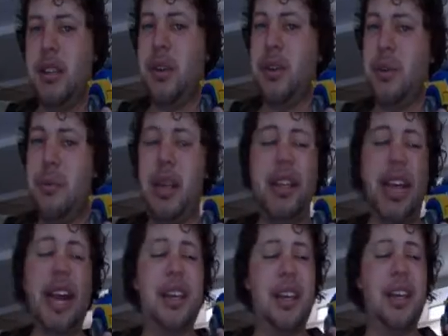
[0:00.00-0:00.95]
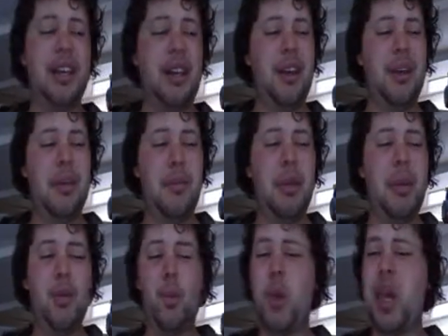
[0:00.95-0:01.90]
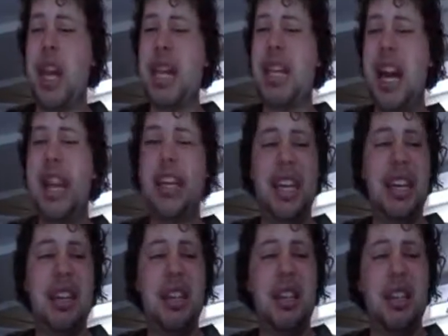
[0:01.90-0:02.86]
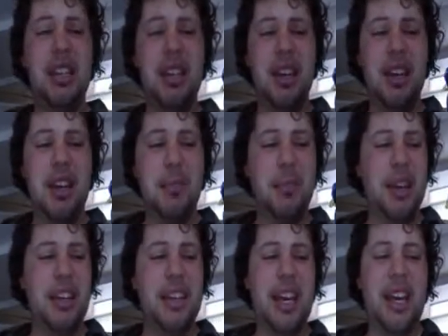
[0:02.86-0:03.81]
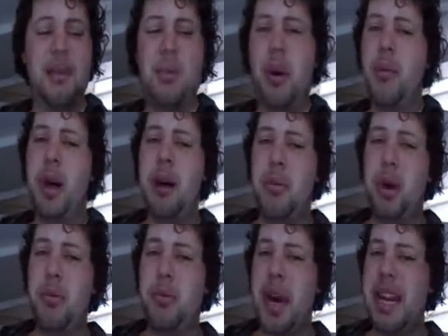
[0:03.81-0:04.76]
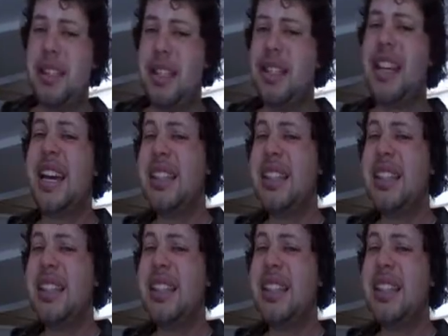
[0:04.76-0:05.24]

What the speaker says: So, me likey. Me really likey. But can robot mode pass the